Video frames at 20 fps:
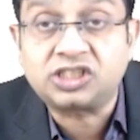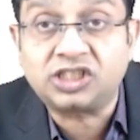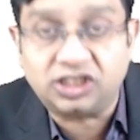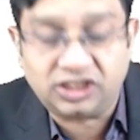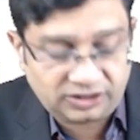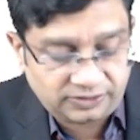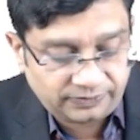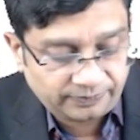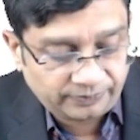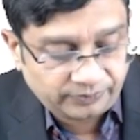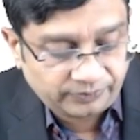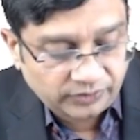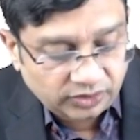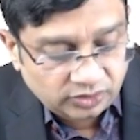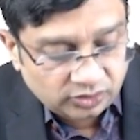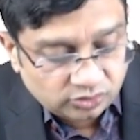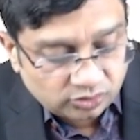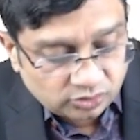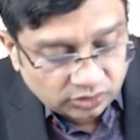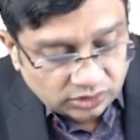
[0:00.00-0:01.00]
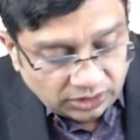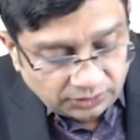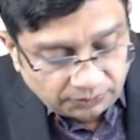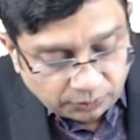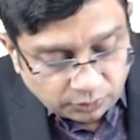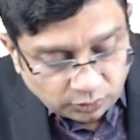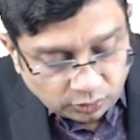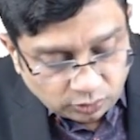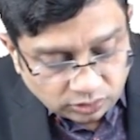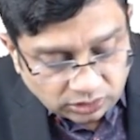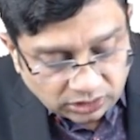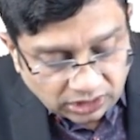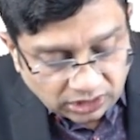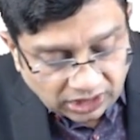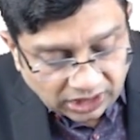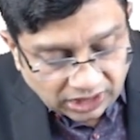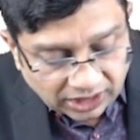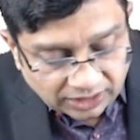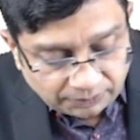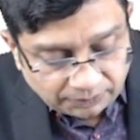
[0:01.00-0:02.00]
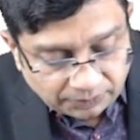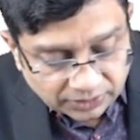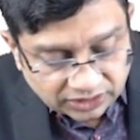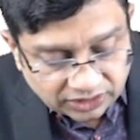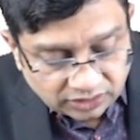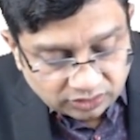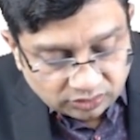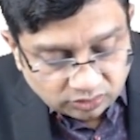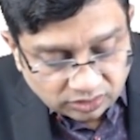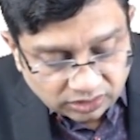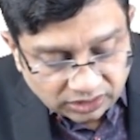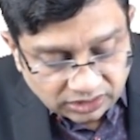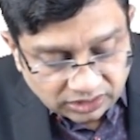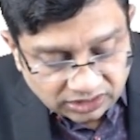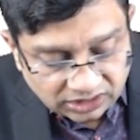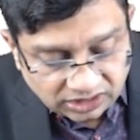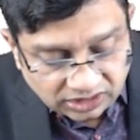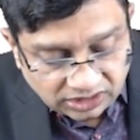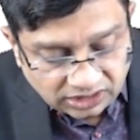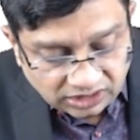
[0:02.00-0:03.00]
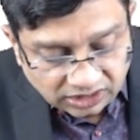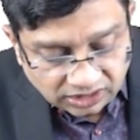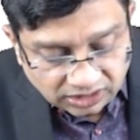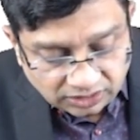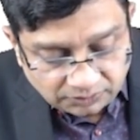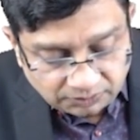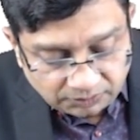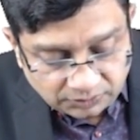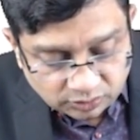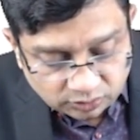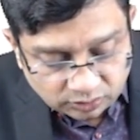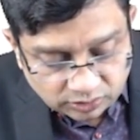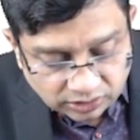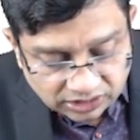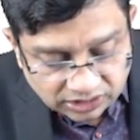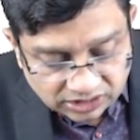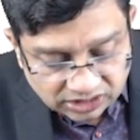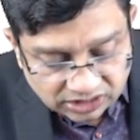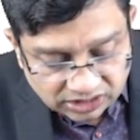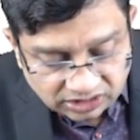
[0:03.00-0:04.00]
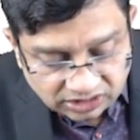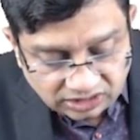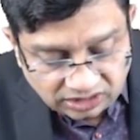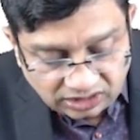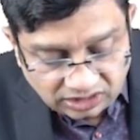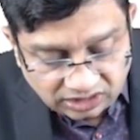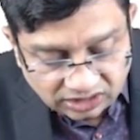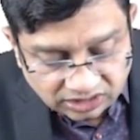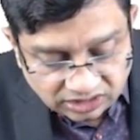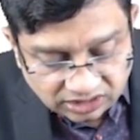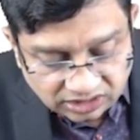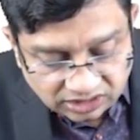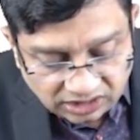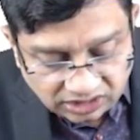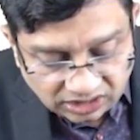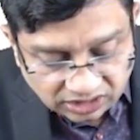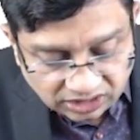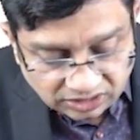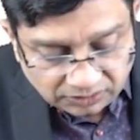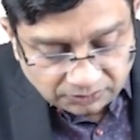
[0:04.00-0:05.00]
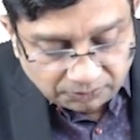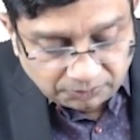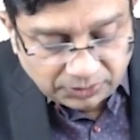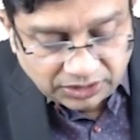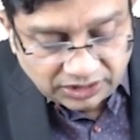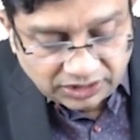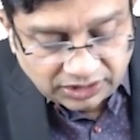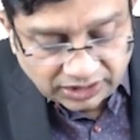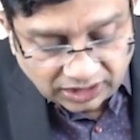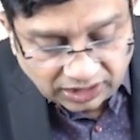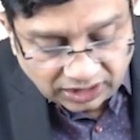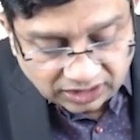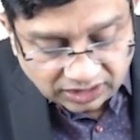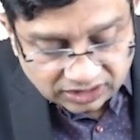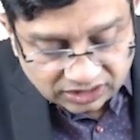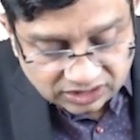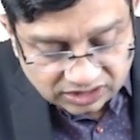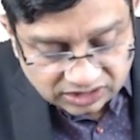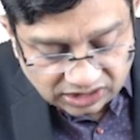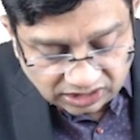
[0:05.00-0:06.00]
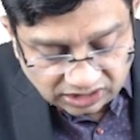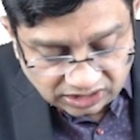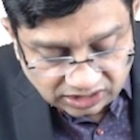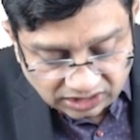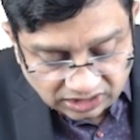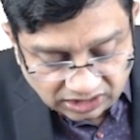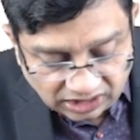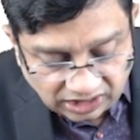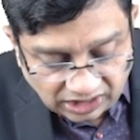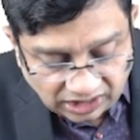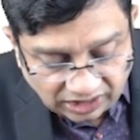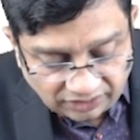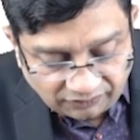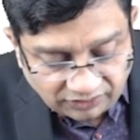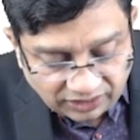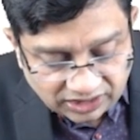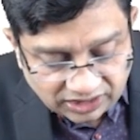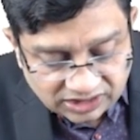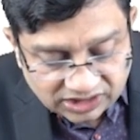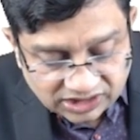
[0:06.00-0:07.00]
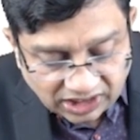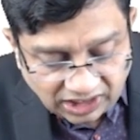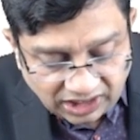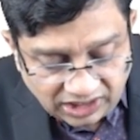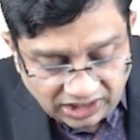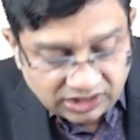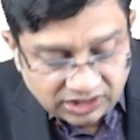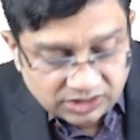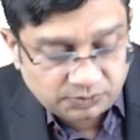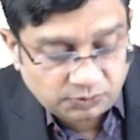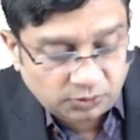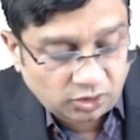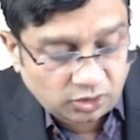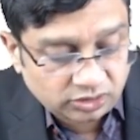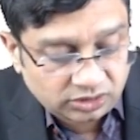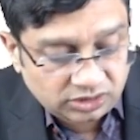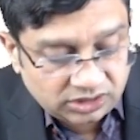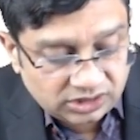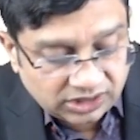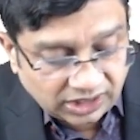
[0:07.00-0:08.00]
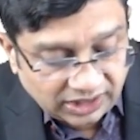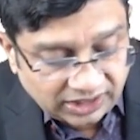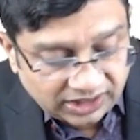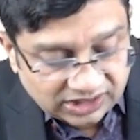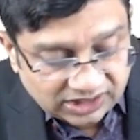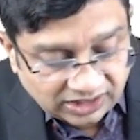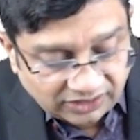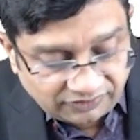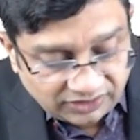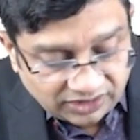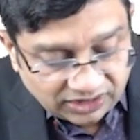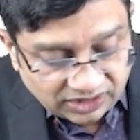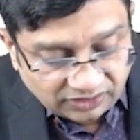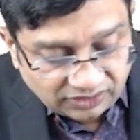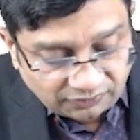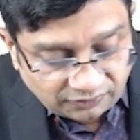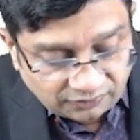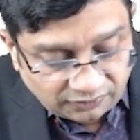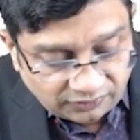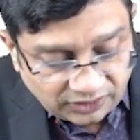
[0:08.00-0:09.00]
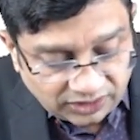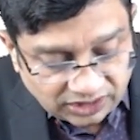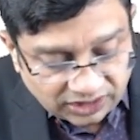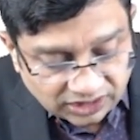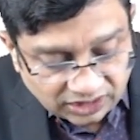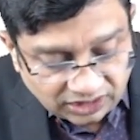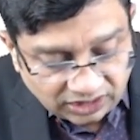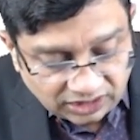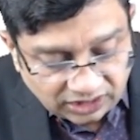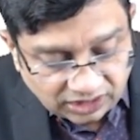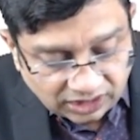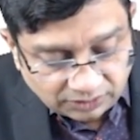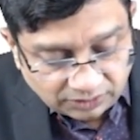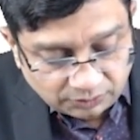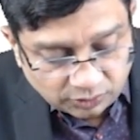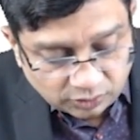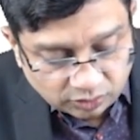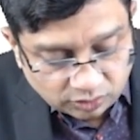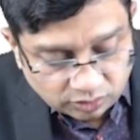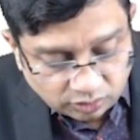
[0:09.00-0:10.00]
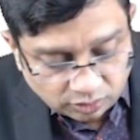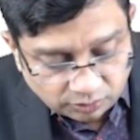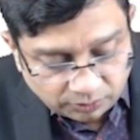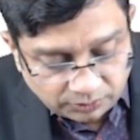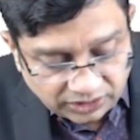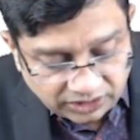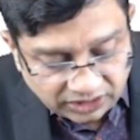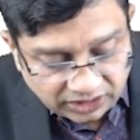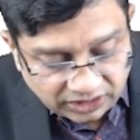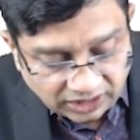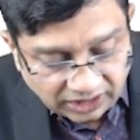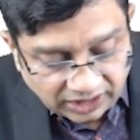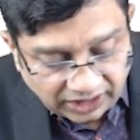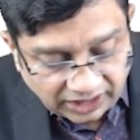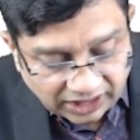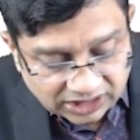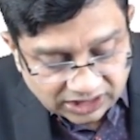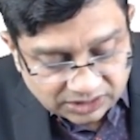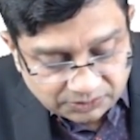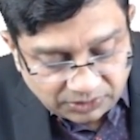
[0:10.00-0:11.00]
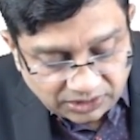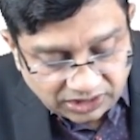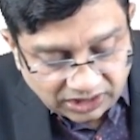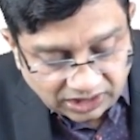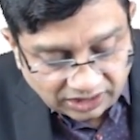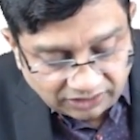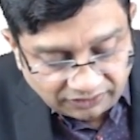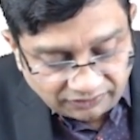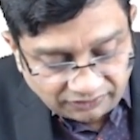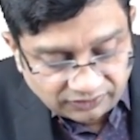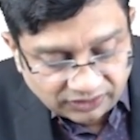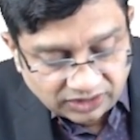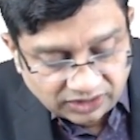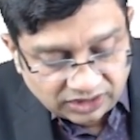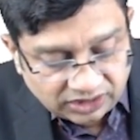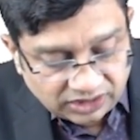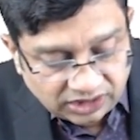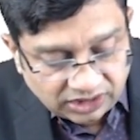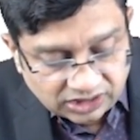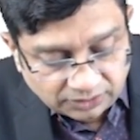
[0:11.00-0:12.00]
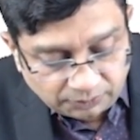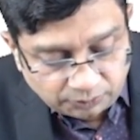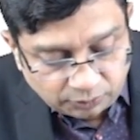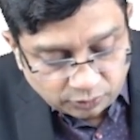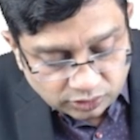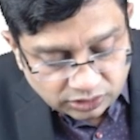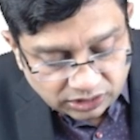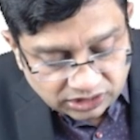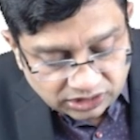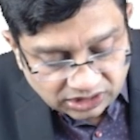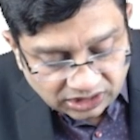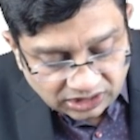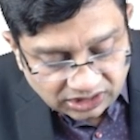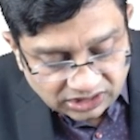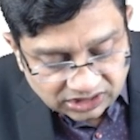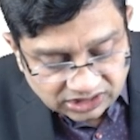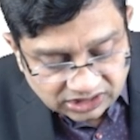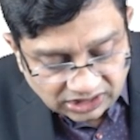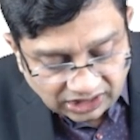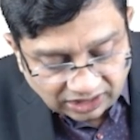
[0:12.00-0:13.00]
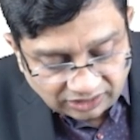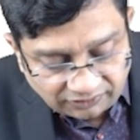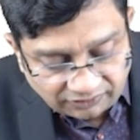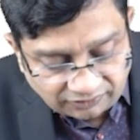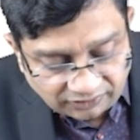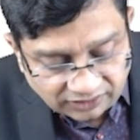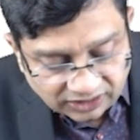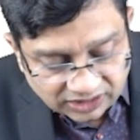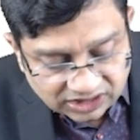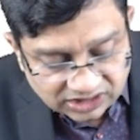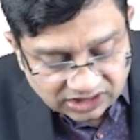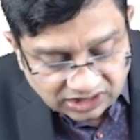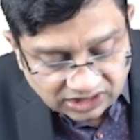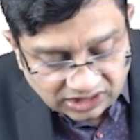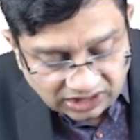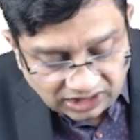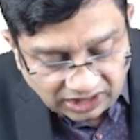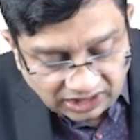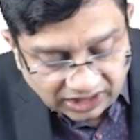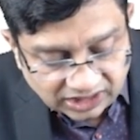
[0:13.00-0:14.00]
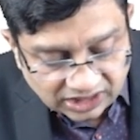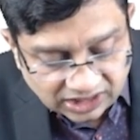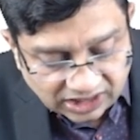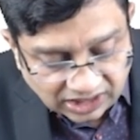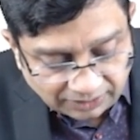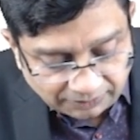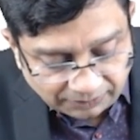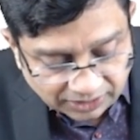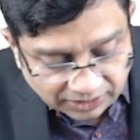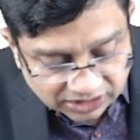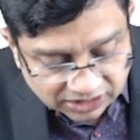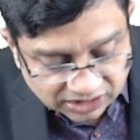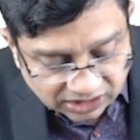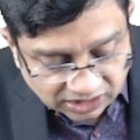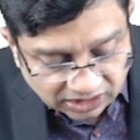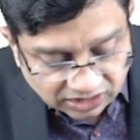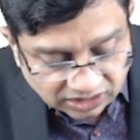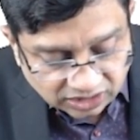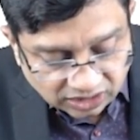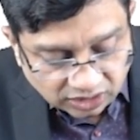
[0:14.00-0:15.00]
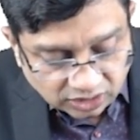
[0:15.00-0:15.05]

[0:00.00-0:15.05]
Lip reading: chain. So they both are particularly the mutation in the beta chain. And when a child is born, child is having the fetal hemoglobin HbF. The composition is alpha chain and gamma chain.